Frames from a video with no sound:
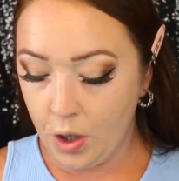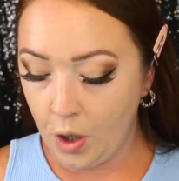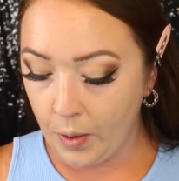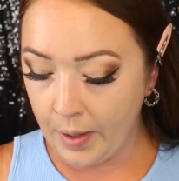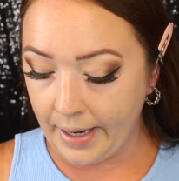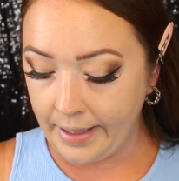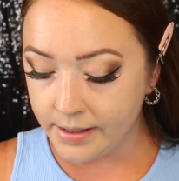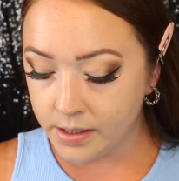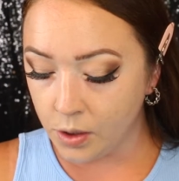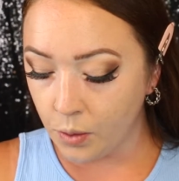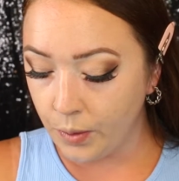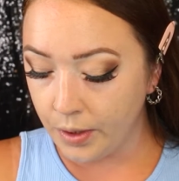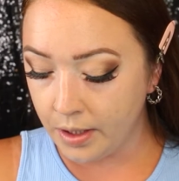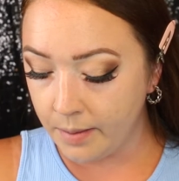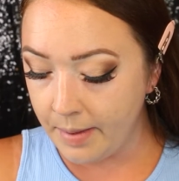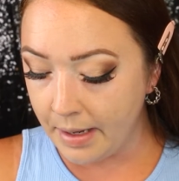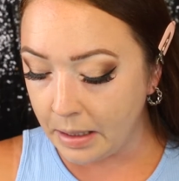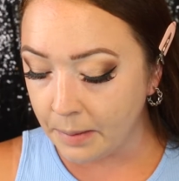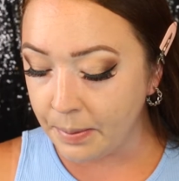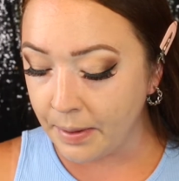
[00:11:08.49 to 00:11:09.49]
Okay, so with the
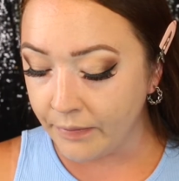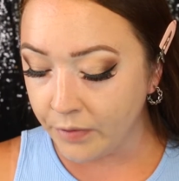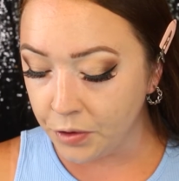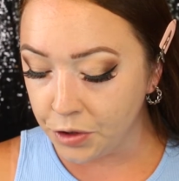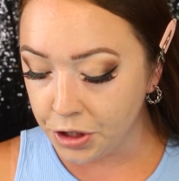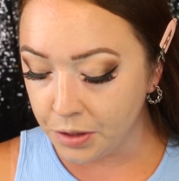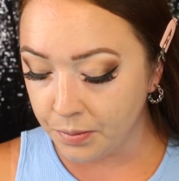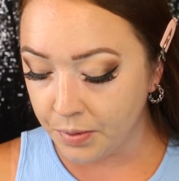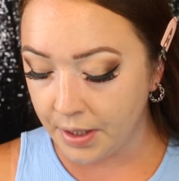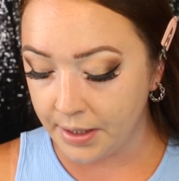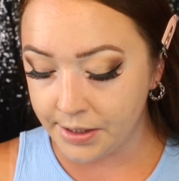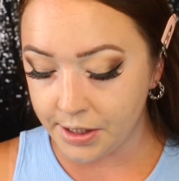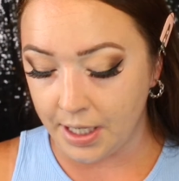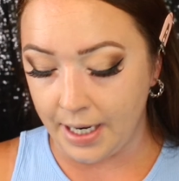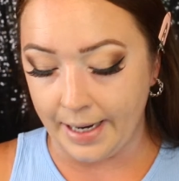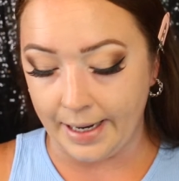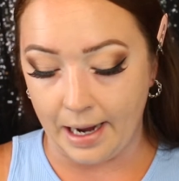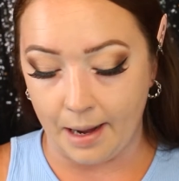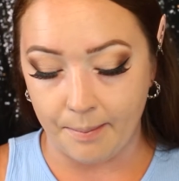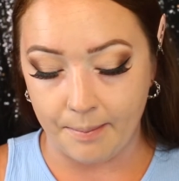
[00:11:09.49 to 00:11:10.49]
Makeup Revolution bronzer,
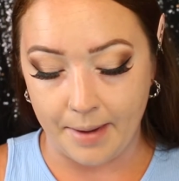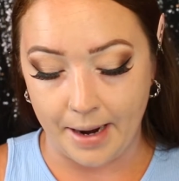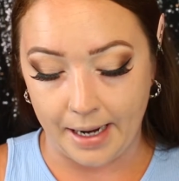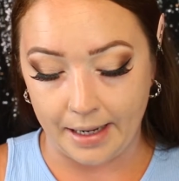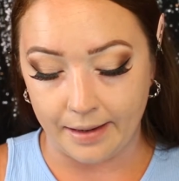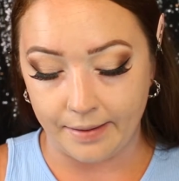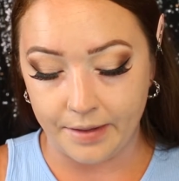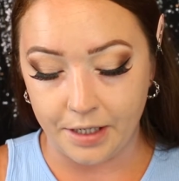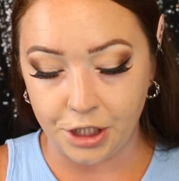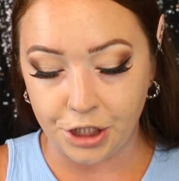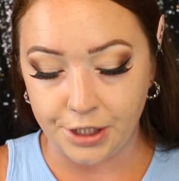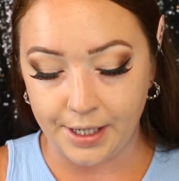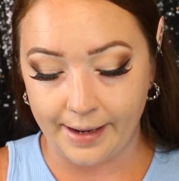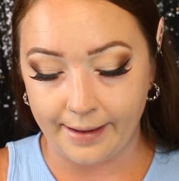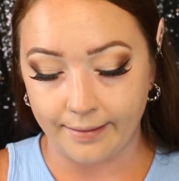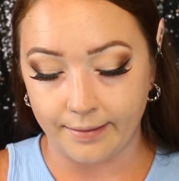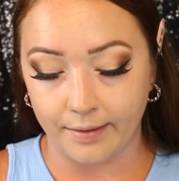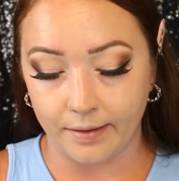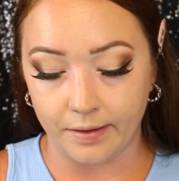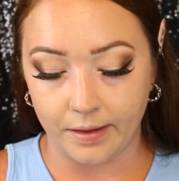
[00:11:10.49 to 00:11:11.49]
I got mine in the
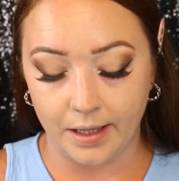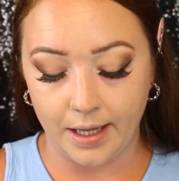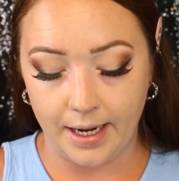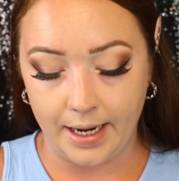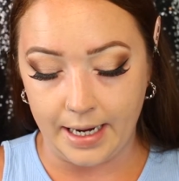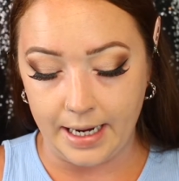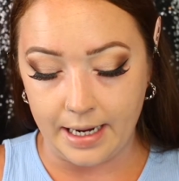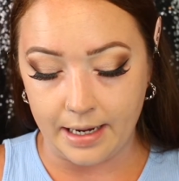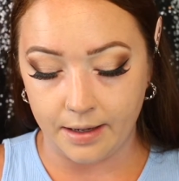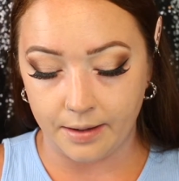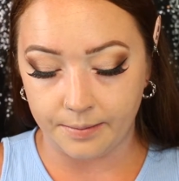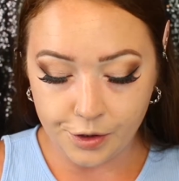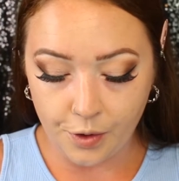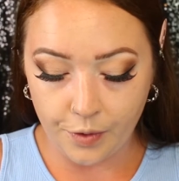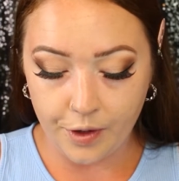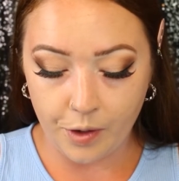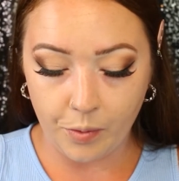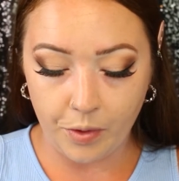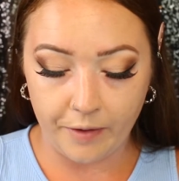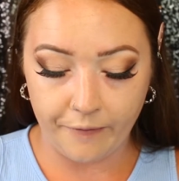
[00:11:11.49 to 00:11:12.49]
shade Light. So
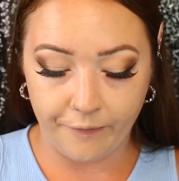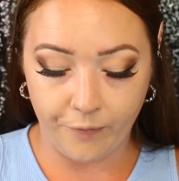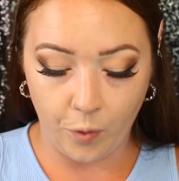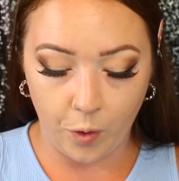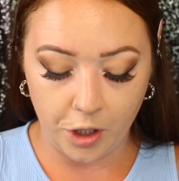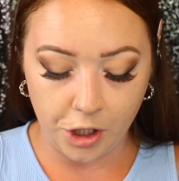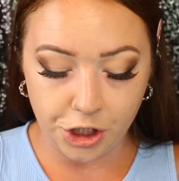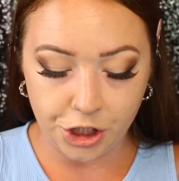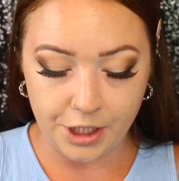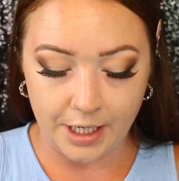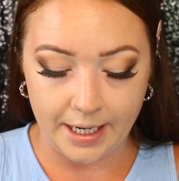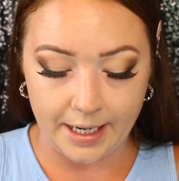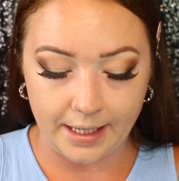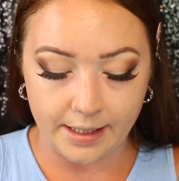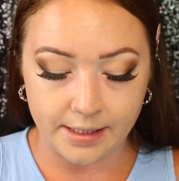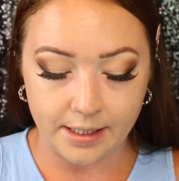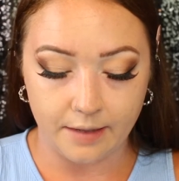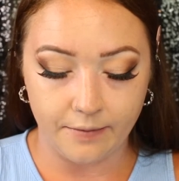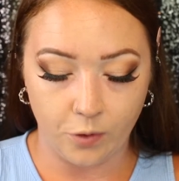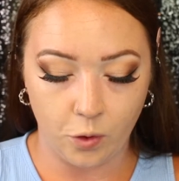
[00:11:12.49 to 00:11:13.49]
there were 4
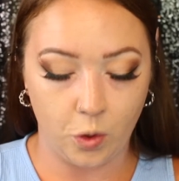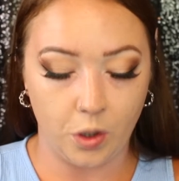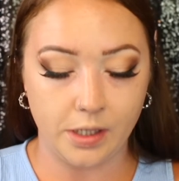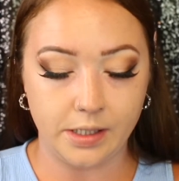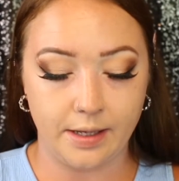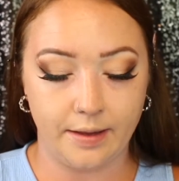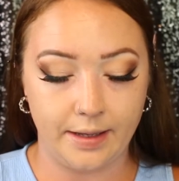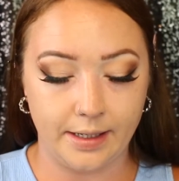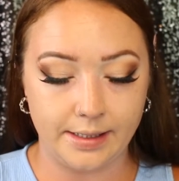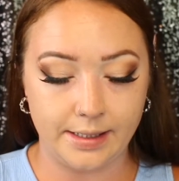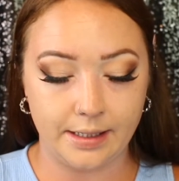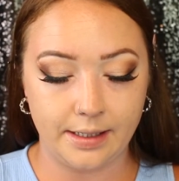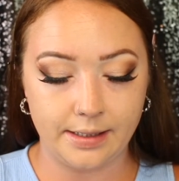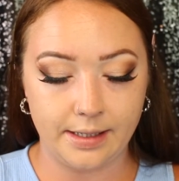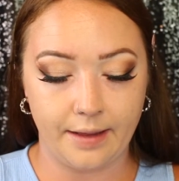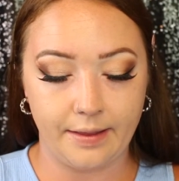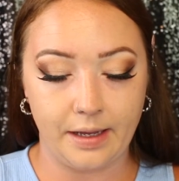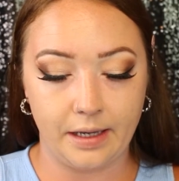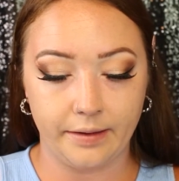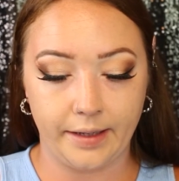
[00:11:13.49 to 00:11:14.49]
shades, and of course, this is
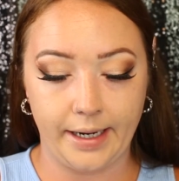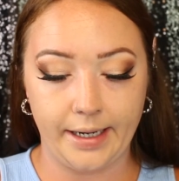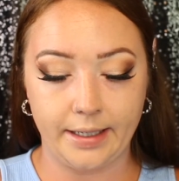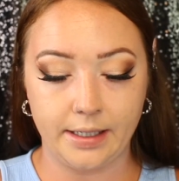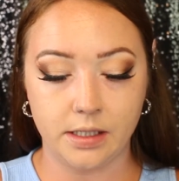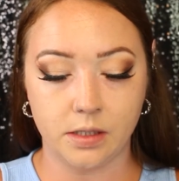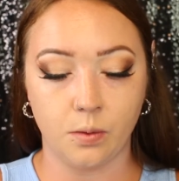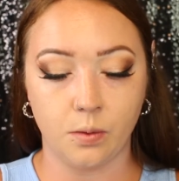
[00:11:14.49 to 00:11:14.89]
the lightest